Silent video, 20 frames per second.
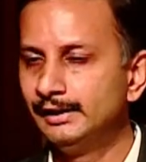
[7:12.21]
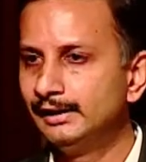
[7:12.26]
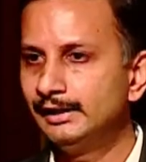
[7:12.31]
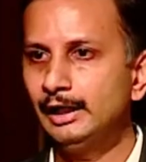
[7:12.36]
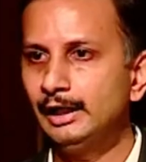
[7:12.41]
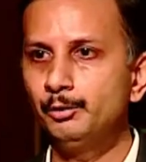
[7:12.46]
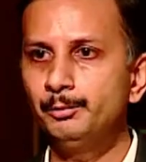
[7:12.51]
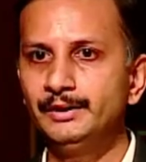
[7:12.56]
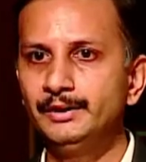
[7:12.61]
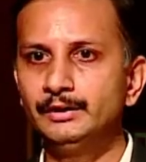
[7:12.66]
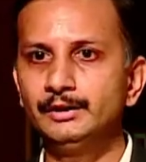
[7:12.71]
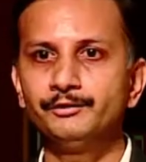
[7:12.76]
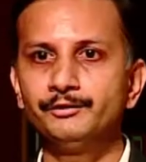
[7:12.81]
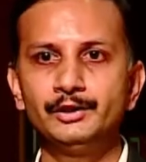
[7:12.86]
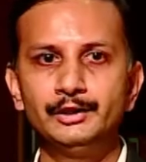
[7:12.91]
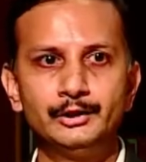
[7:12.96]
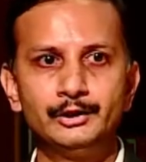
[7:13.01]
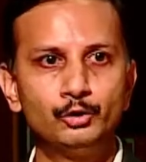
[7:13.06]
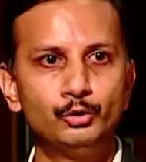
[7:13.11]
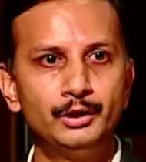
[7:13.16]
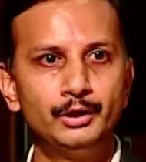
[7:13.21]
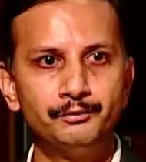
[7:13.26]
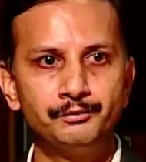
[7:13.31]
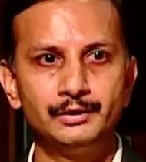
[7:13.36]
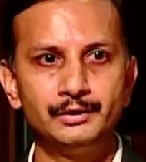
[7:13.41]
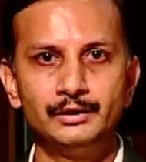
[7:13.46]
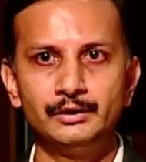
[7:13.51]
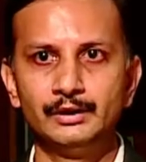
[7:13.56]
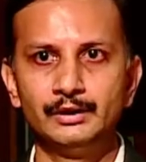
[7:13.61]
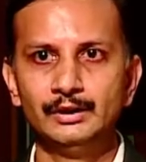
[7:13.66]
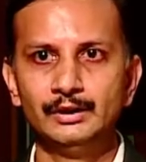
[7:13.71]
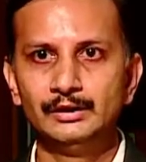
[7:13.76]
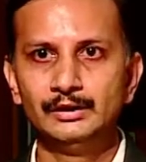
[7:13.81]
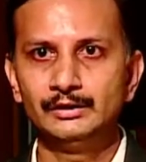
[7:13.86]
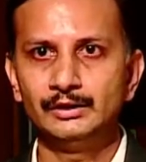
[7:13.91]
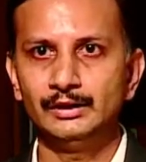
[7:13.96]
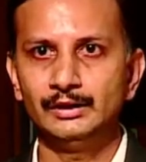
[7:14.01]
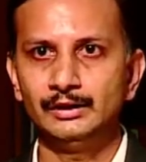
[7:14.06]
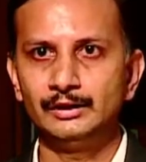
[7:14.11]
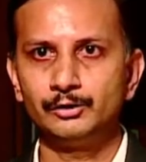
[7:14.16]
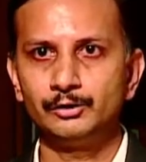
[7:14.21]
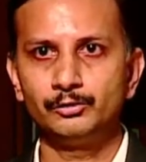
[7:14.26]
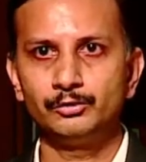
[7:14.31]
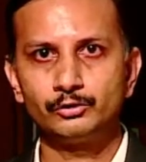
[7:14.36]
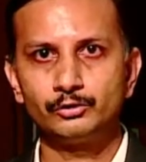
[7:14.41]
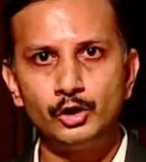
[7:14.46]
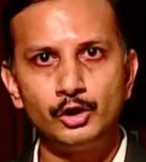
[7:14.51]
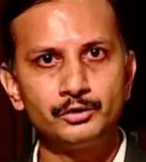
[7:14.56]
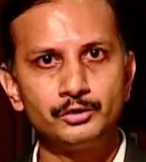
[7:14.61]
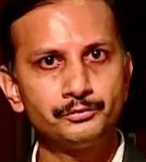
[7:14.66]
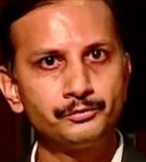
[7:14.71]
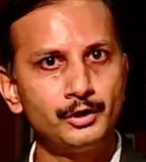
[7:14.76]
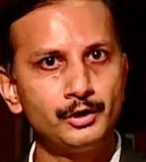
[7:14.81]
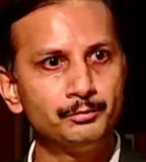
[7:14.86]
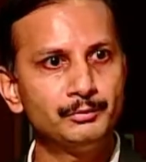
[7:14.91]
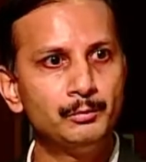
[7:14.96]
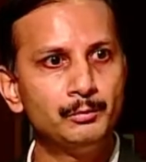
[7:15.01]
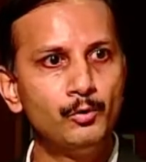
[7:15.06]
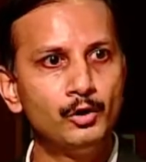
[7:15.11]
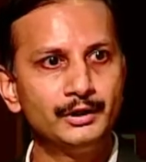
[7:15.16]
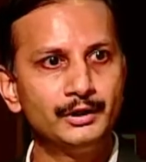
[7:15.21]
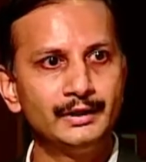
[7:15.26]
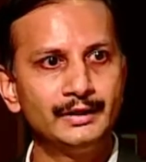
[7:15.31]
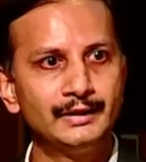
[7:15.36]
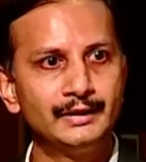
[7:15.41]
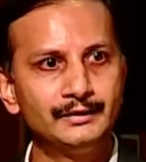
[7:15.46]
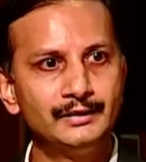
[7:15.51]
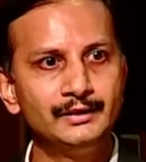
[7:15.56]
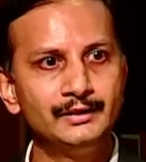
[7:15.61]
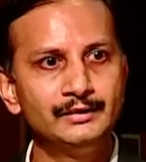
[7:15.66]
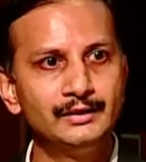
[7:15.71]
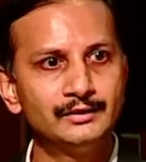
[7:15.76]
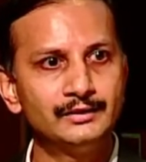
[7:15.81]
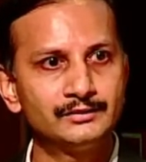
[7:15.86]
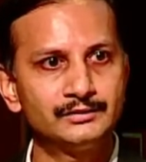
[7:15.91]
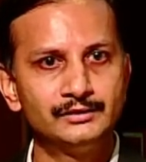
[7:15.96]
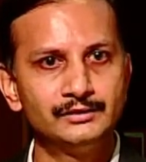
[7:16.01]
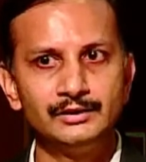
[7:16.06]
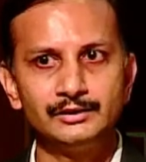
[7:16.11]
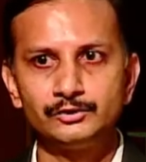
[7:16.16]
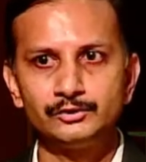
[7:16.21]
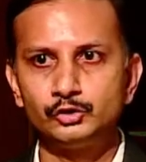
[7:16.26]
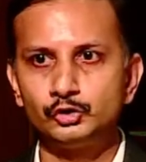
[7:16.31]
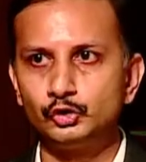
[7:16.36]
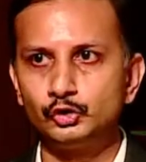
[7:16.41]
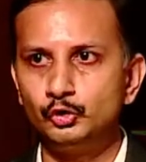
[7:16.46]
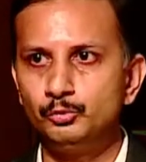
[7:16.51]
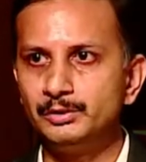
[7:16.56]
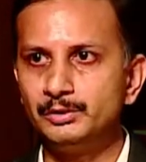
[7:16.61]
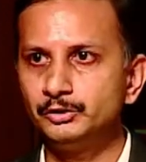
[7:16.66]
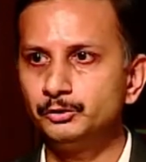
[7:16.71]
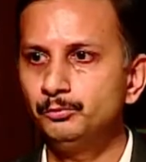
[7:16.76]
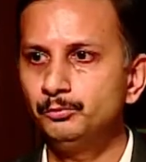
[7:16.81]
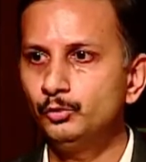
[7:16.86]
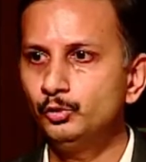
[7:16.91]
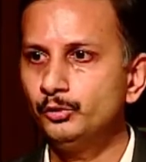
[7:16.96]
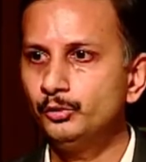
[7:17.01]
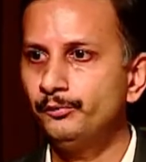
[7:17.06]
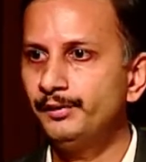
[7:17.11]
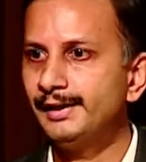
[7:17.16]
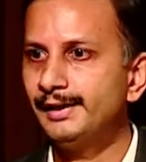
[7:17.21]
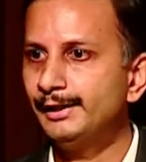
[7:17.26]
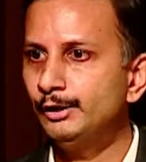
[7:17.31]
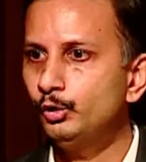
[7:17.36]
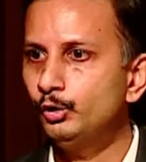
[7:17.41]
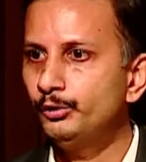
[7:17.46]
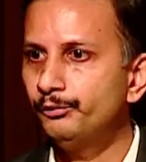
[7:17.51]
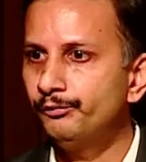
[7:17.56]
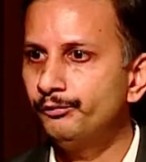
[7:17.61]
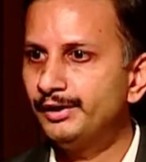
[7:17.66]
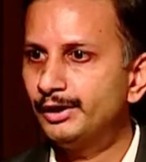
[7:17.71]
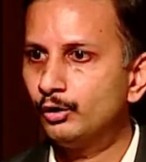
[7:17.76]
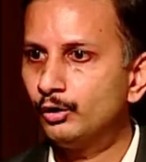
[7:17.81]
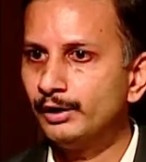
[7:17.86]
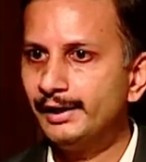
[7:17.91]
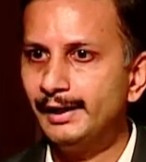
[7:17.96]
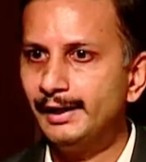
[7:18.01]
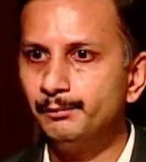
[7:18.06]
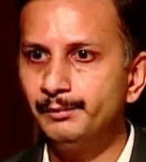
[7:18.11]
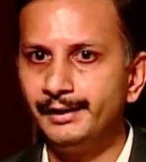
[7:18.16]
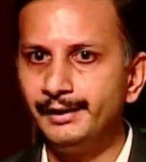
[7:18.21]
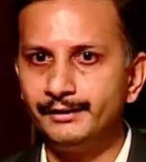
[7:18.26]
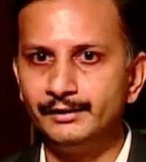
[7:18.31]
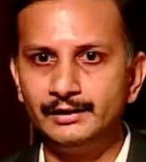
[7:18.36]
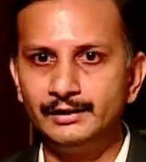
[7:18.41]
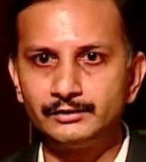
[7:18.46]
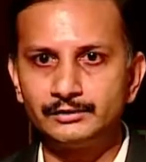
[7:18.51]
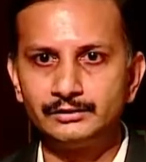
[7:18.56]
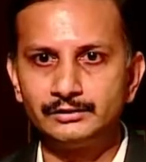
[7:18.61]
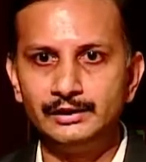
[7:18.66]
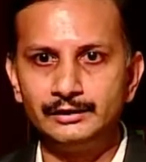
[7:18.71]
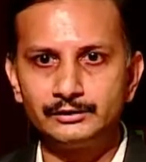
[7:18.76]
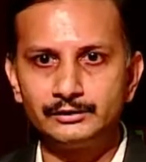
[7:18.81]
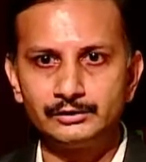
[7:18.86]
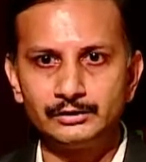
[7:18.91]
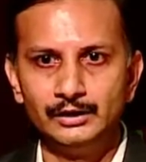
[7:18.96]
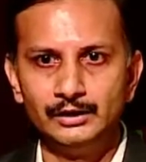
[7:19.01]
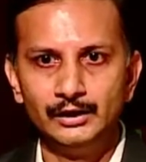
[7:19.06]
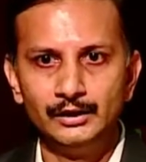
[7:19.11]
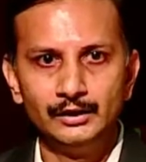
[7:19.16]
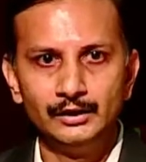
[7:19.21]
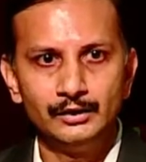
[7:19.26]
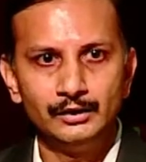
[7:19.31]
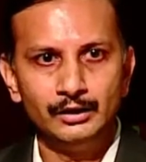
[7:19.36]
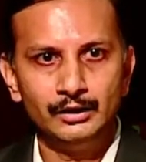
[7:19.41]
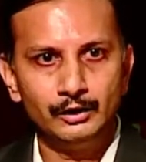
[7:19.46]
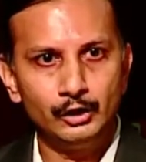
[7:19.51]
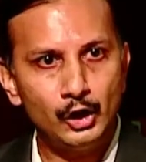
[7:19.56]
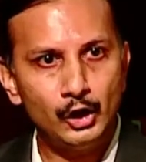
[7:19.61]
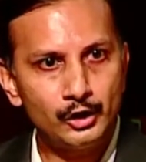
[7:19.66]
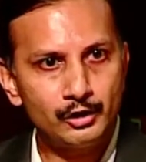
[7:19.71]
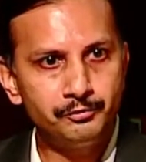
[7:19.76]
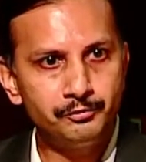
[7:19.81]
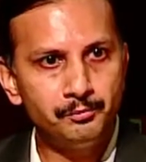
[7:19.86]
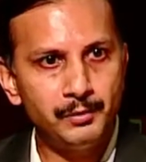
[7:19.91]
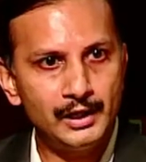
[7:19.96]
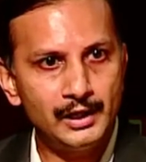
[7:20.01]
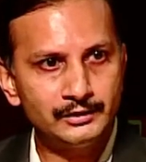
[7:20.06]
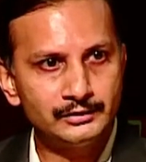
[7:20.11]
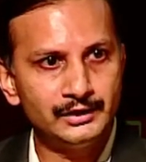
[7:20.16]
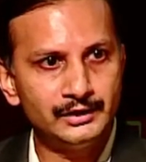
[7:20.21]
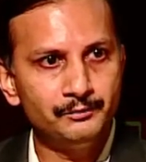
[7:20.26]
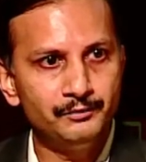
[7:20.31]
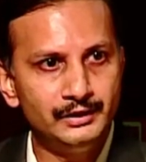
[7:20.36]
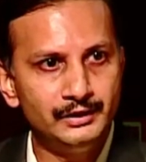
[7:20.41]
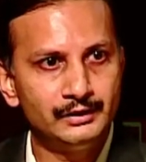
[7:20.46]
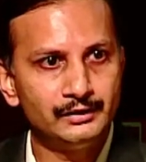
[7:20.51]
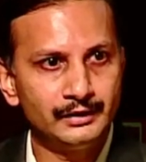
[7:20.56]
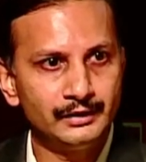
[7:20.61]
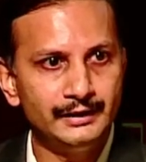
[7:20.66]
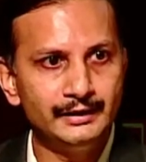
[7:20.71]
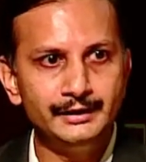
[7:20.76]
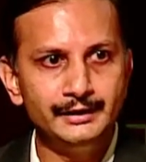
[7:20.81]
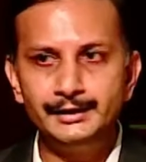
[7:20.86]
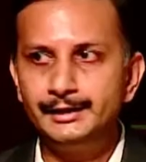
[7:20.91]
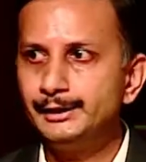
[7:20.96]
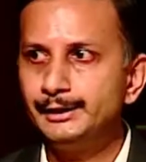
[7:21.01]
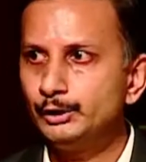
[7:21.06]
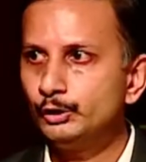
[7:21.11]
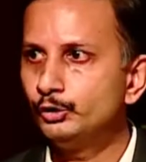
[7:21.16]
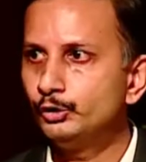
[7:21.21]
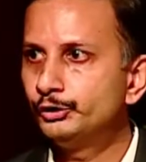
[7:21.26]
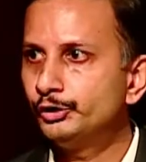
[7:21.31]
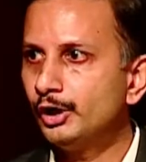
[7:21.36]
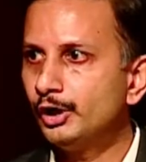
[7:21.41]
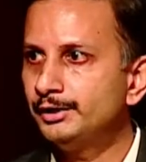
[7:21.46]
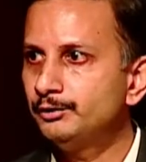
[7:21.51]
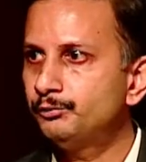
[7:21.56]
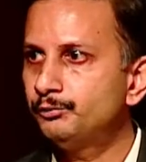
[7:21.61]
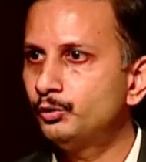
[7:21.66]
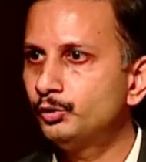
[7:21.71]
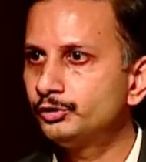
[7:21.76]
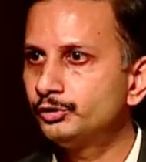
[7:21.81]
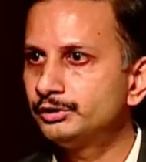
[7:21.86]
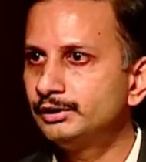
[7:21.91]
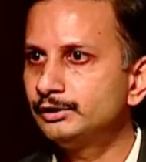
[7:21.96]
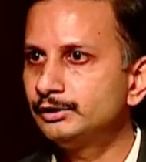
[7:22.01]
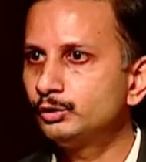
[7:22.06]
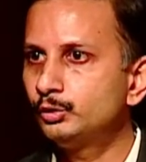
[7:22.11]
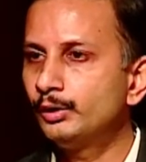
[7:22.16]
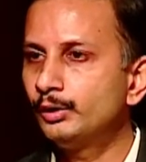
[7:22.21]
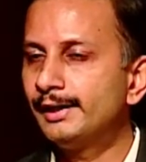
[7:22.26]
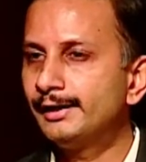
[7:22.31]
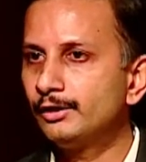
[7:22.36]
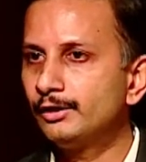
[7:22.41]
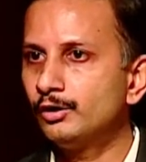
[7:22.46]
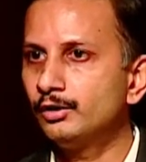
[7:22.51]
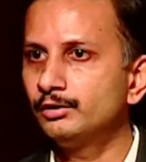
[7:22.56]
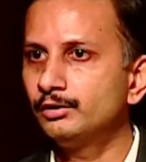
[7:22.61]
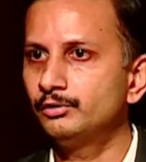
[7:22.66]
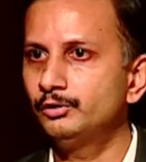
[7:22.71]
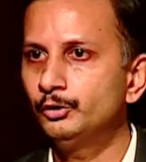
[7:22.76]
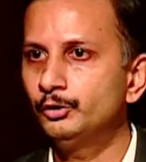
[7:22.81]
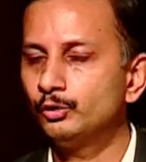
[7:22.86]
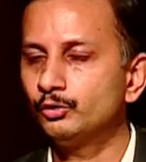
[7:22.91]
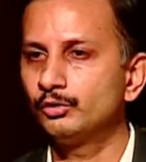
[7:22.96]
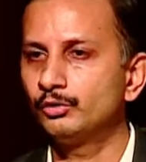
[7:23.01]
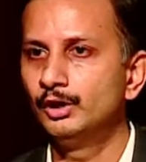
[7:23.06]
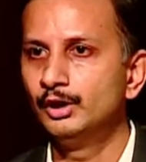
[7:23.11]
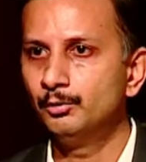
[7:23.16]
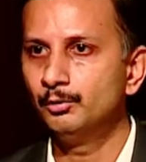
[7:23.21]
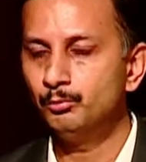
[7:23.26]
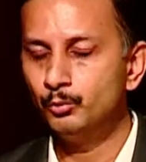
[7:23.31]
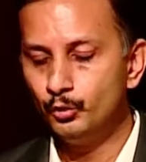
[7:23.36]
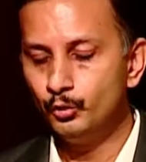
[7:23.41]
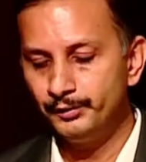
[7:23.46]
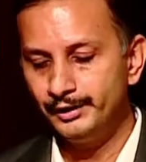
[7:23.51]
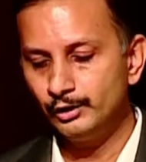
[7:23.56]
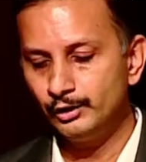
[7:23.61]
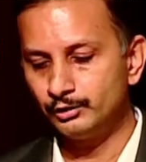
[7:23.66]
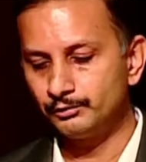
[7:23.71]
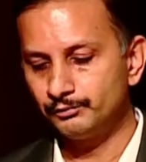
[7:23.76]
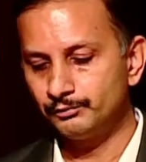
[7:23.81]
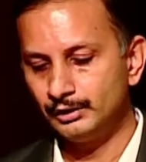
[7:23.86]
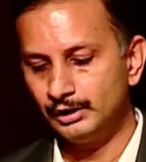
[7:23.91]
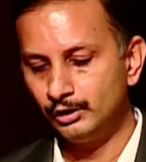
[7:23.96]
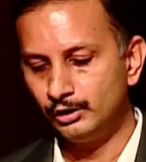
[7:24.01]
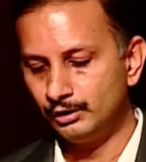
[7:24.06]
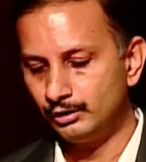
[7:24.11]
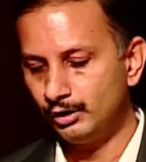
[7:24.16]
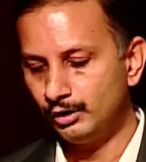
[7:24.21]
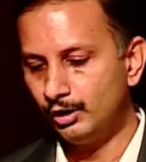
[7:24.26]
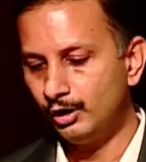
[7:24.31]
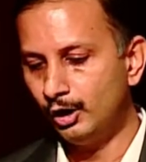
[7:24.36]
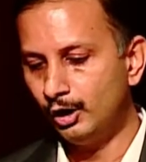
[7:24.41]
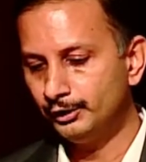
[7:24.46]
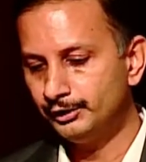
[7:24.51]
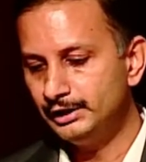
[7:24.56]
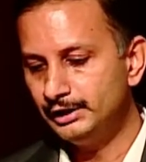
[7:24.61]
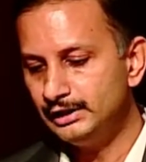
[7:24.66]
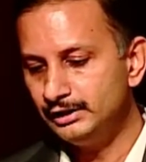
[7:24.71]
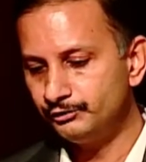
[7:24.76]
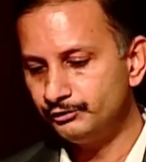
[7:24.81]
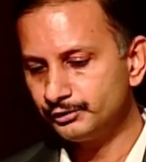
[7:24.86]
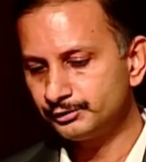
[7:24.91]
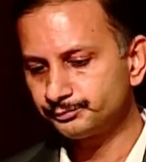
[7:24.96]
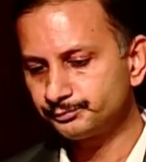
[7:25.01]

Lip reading: I've been listening to different thoughts from the morning, and I think there's so much more we can do if we collaborate. There's a lot of paths, and we really need to join forces to get on, you know, moving on these.